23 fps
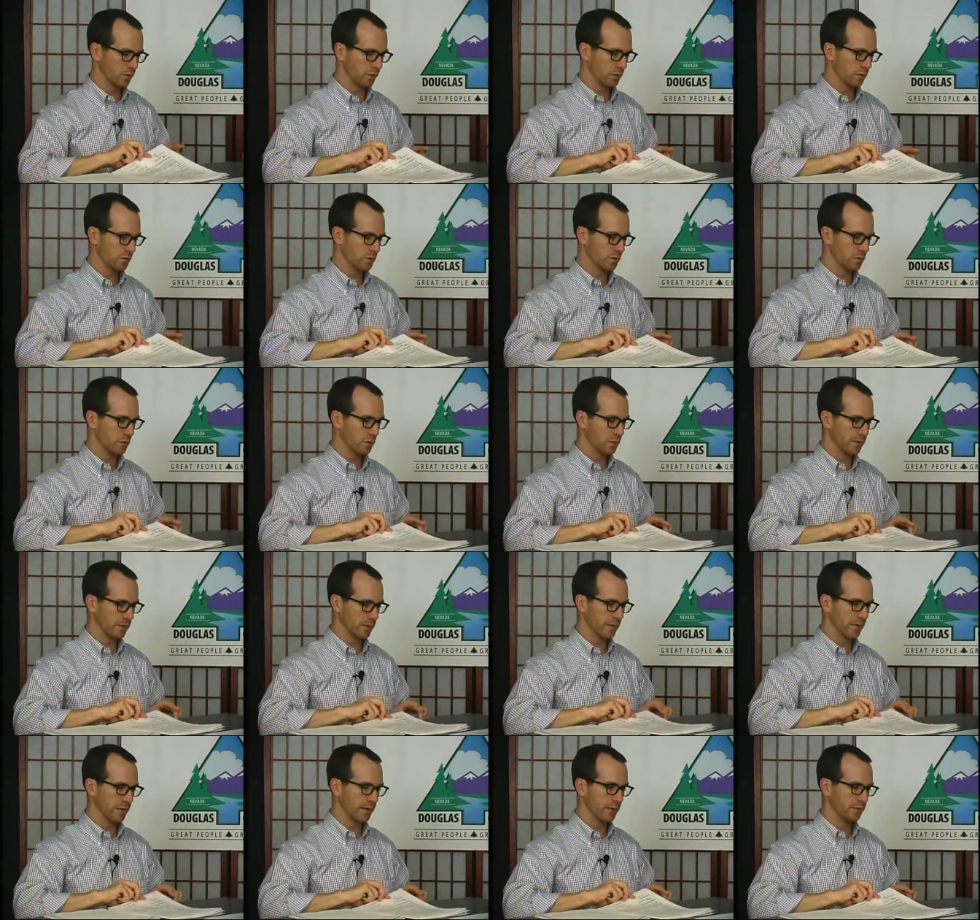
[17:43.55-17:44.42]
As, as you
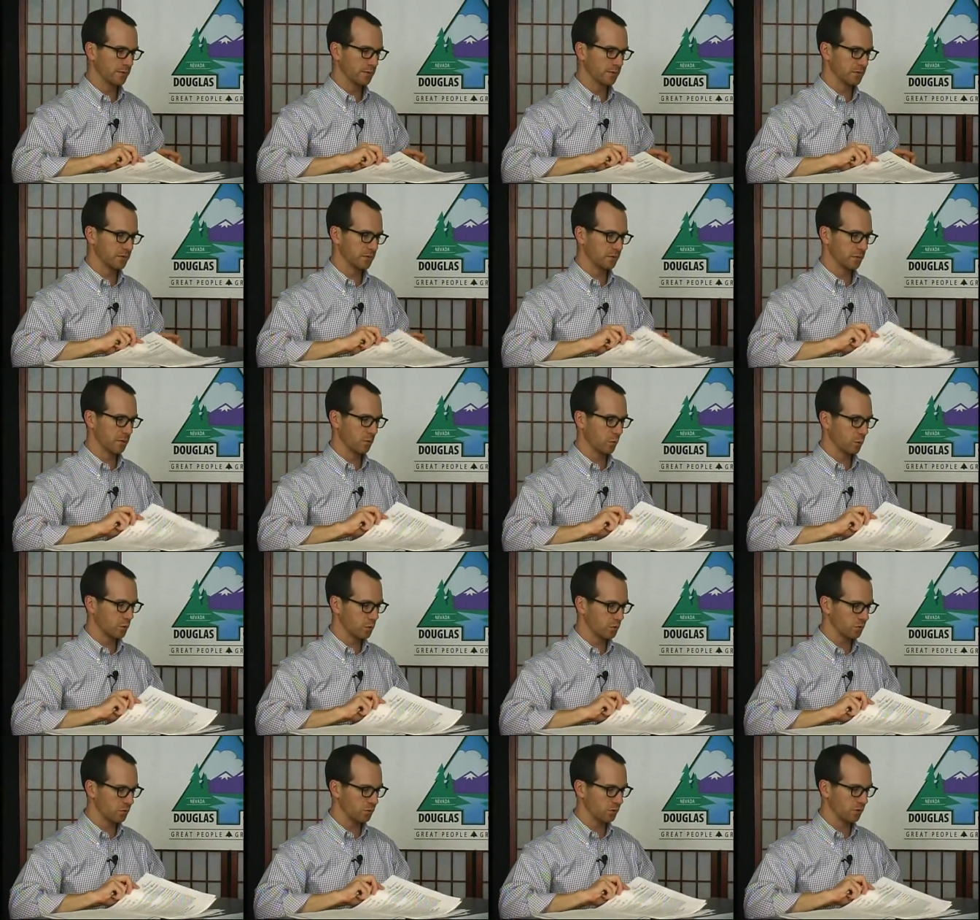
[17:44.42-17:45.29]
indicated, this is
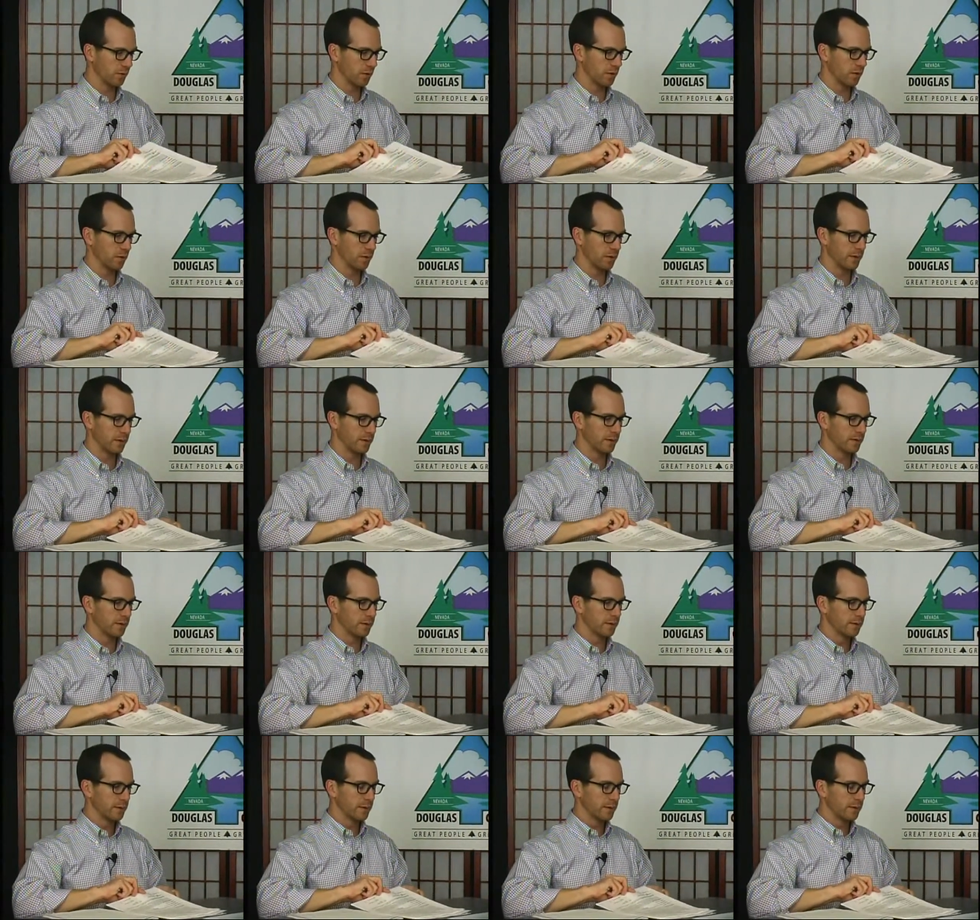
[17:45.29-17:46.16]
commercial development
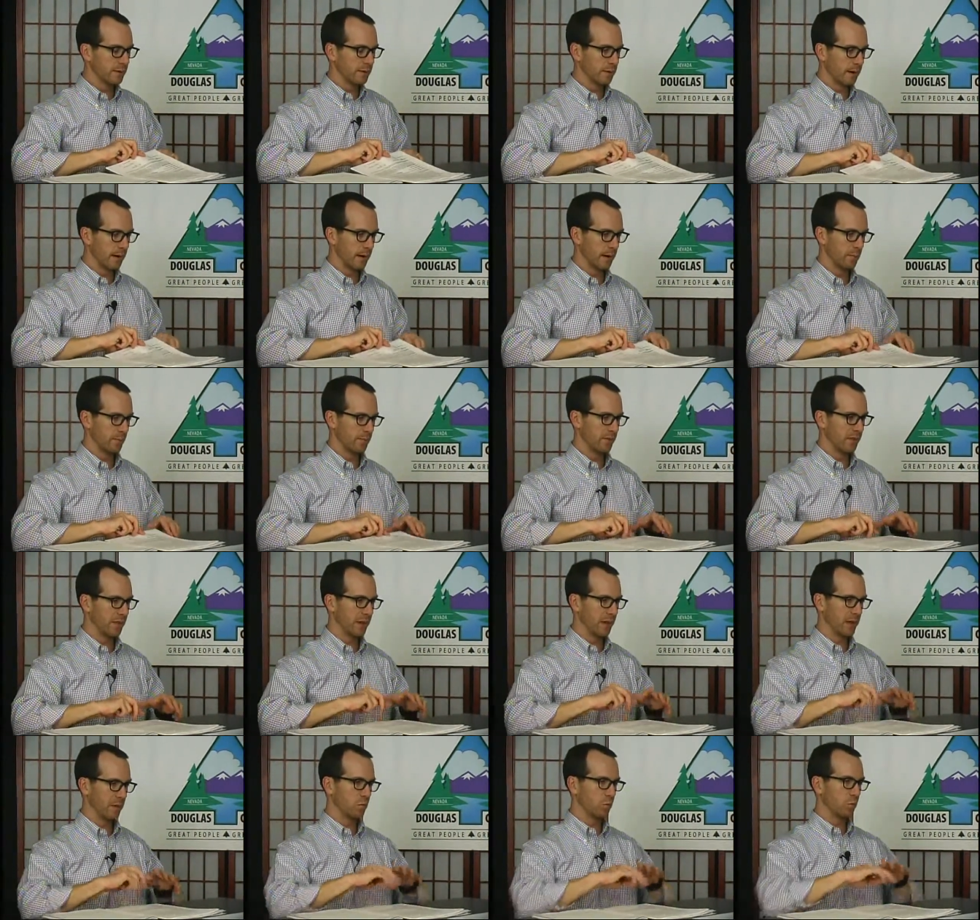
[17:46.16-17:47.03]
um,
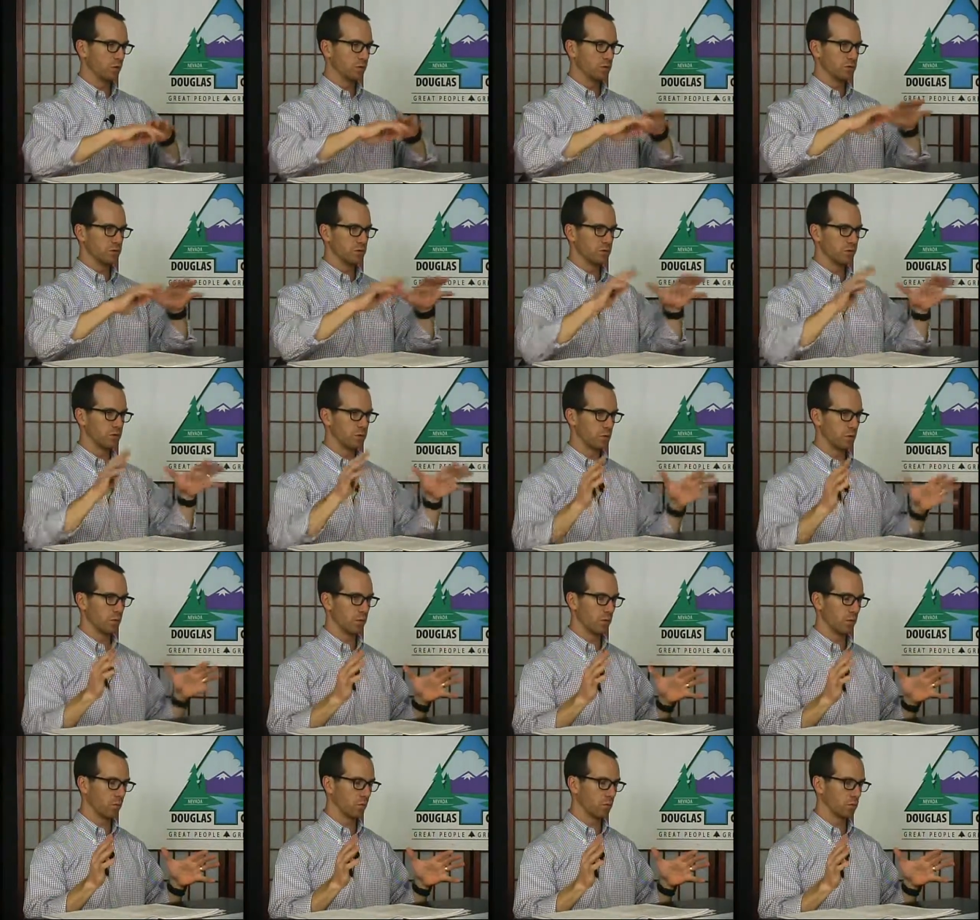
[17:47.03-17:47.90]
that would
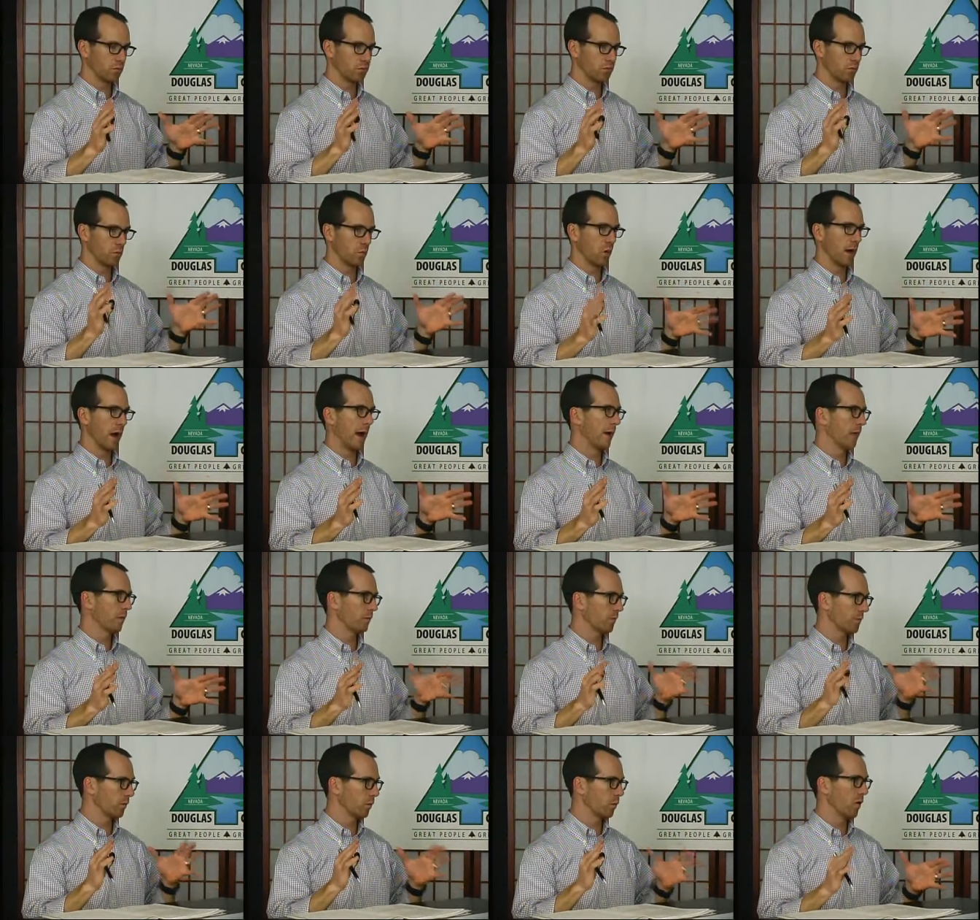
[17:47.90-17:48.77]
that will
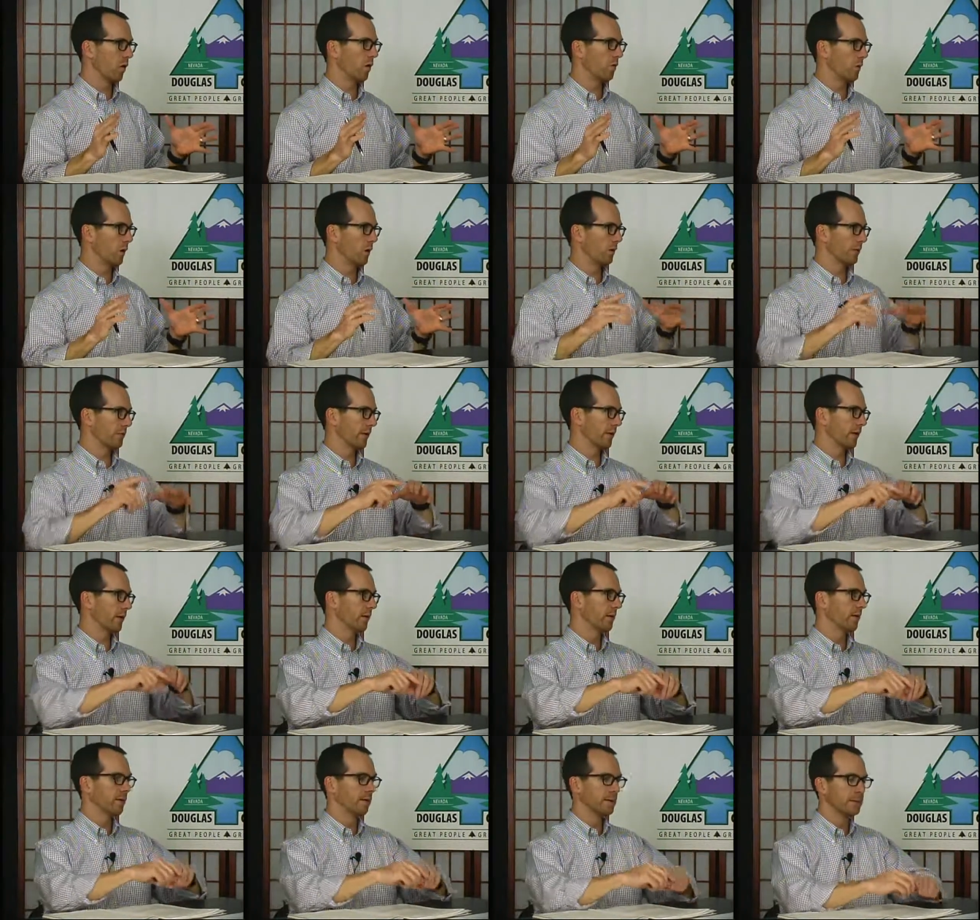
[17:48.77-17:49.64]
surround the Walmart
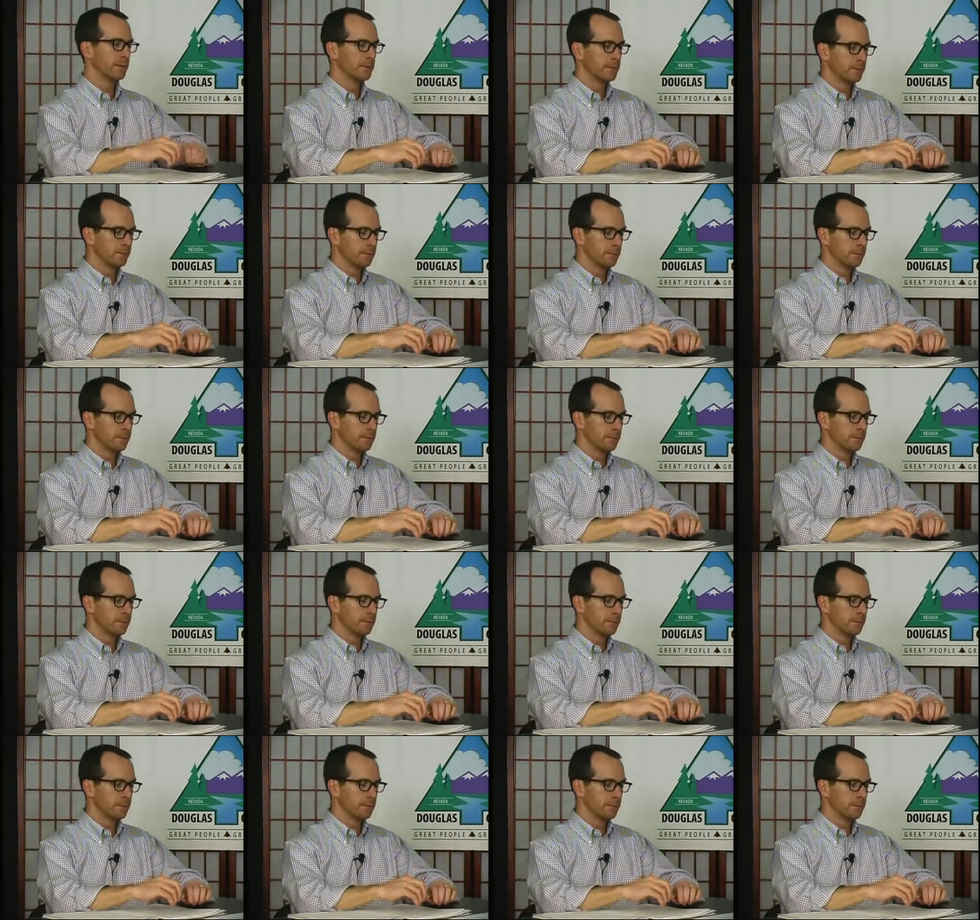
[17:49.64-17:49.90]
there.